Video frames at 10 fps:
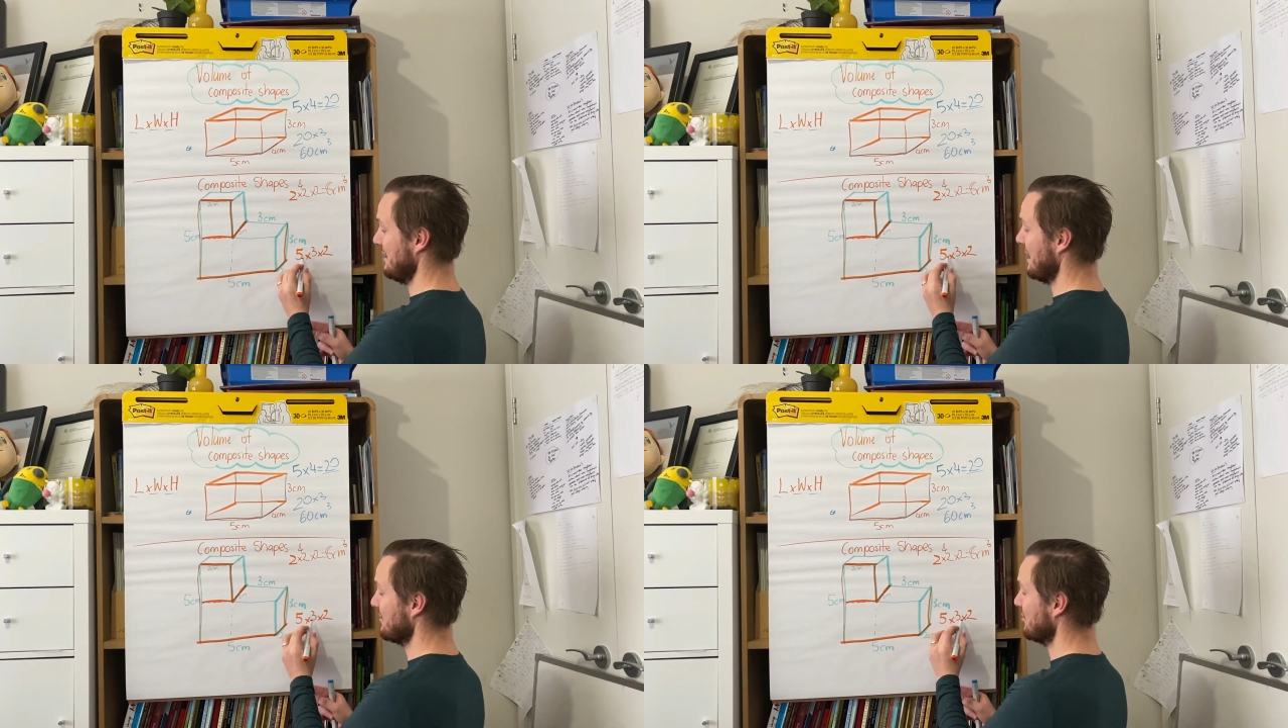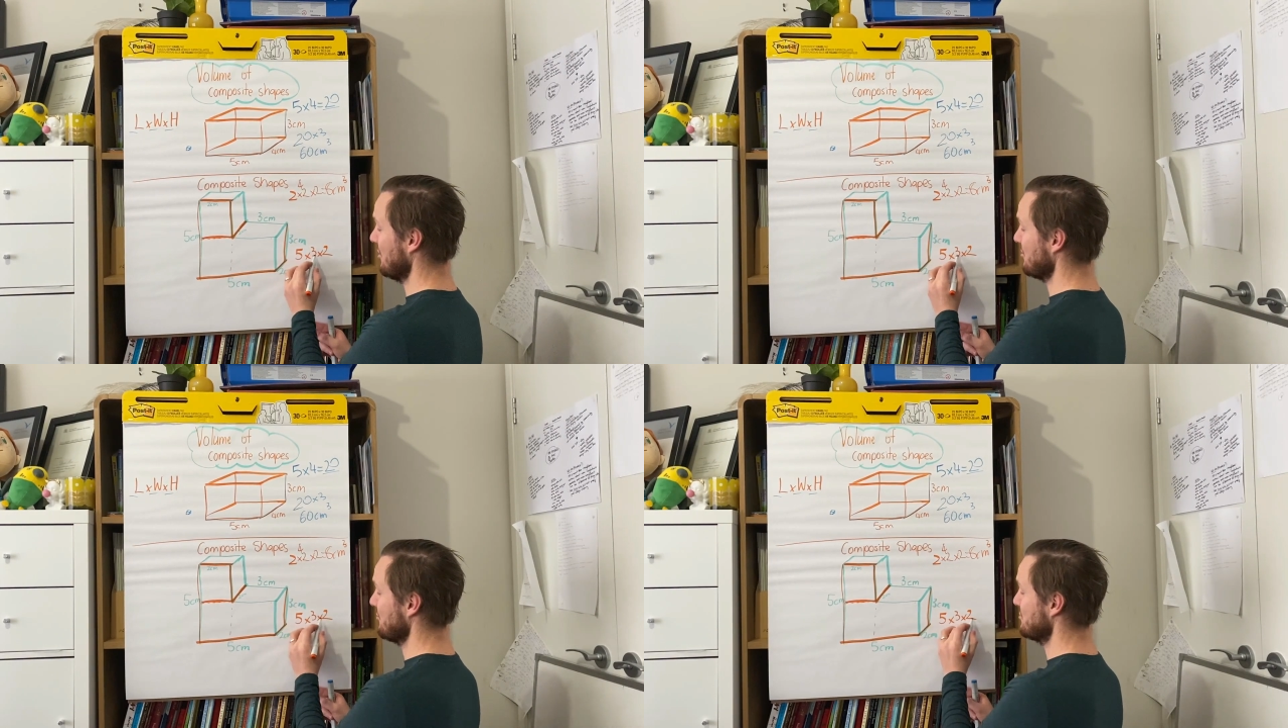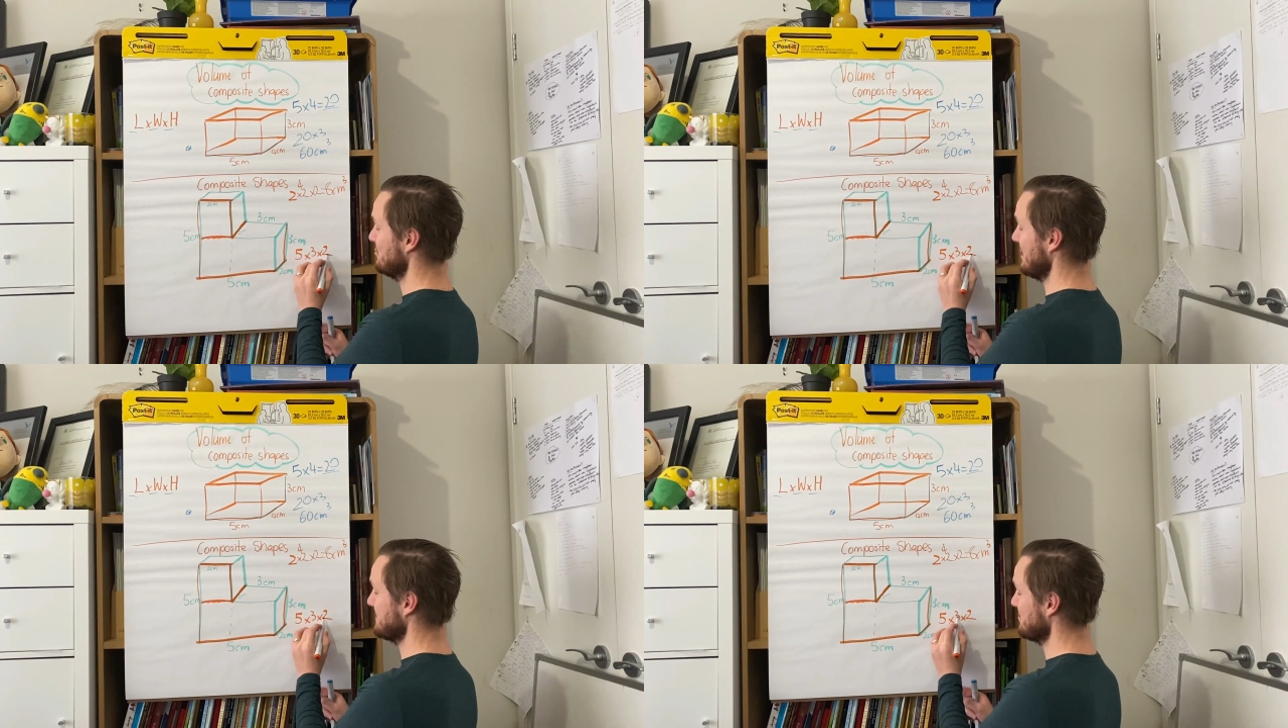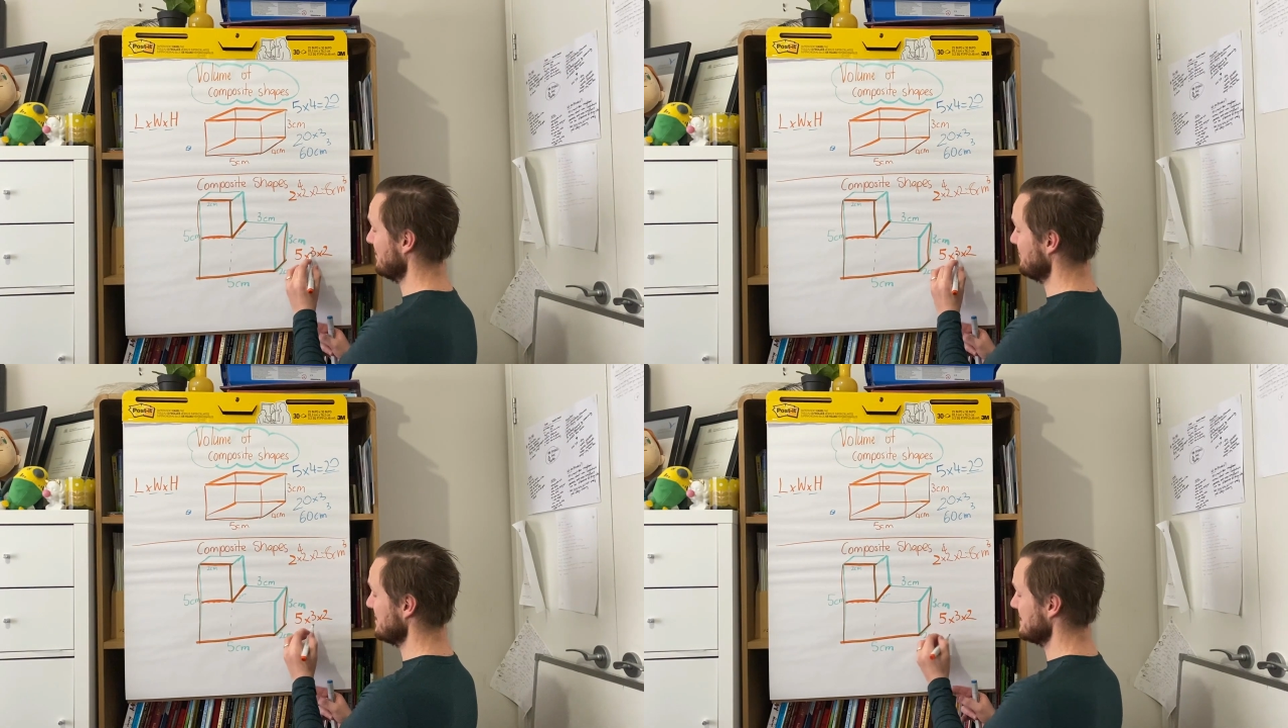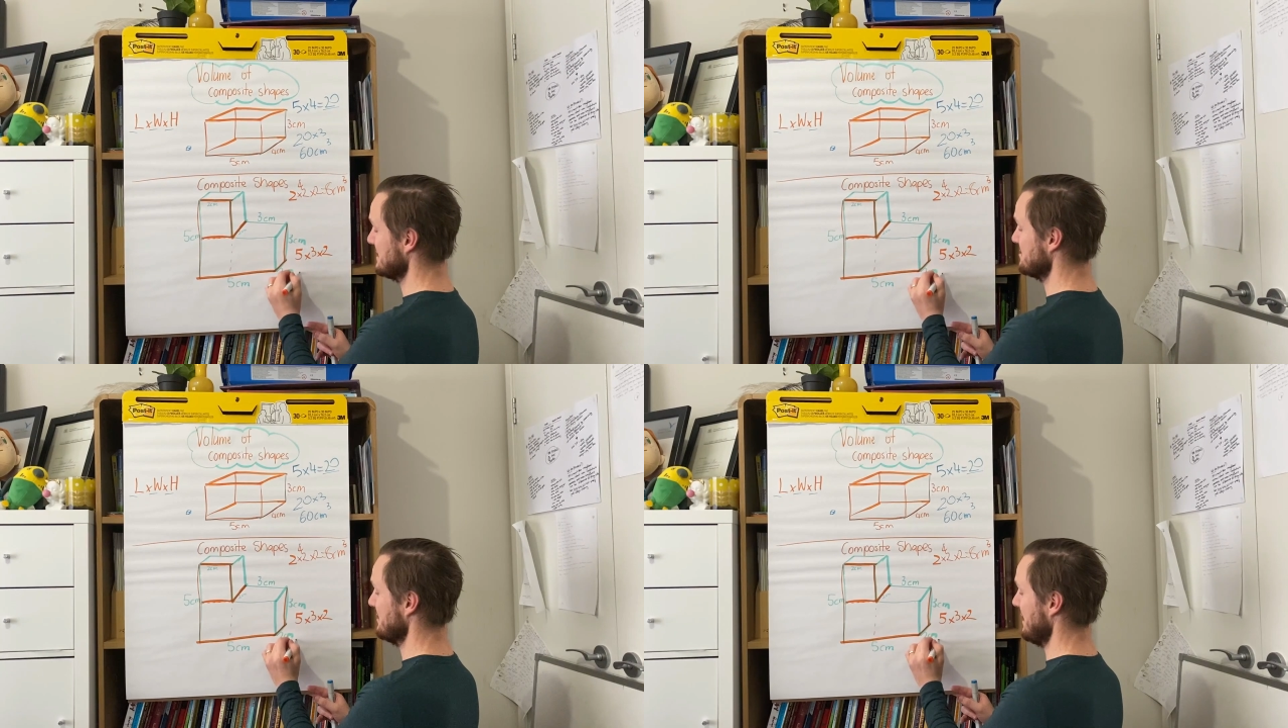I could go 2 times 3 first.
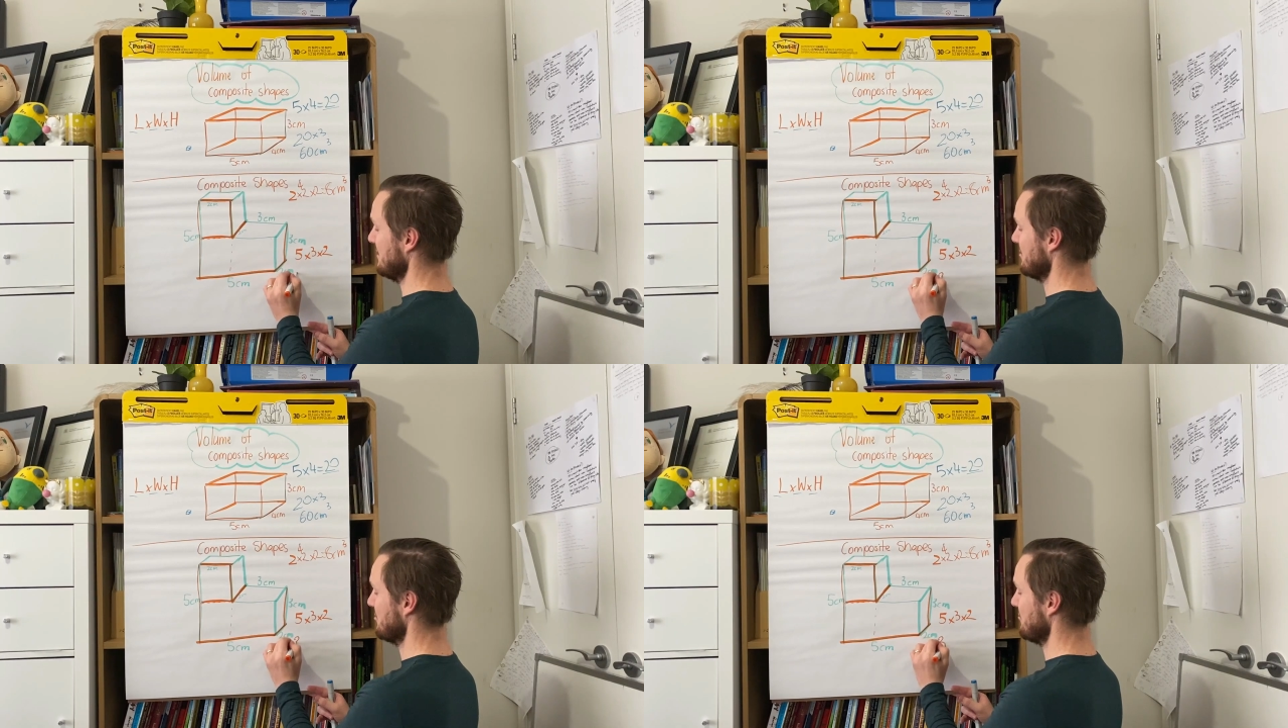Let's do that.